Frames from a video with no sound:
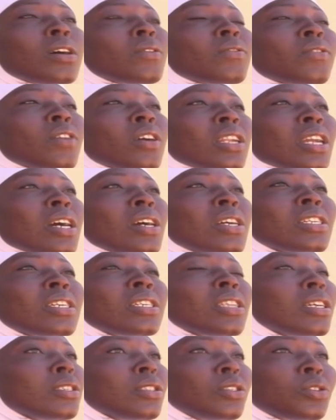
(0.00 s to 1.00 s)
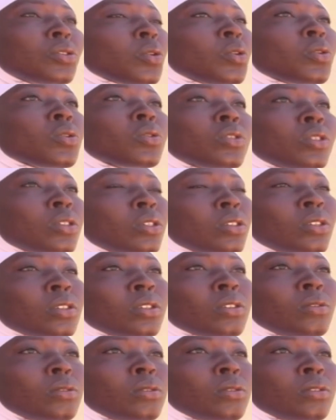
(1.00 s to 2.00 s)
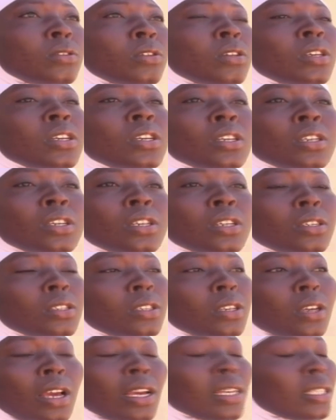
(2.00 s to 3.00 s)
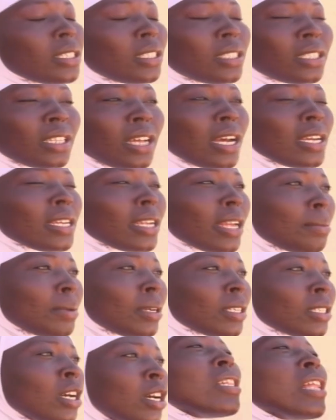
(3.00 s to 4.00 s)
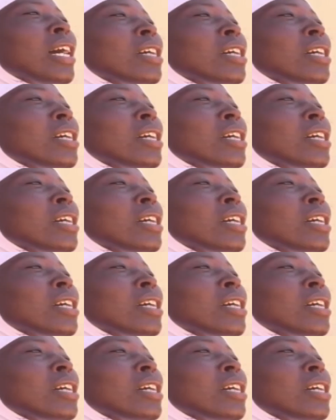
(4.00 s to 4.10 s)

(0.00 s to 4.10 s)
For, for nowadays, that she's old and she's starting her best.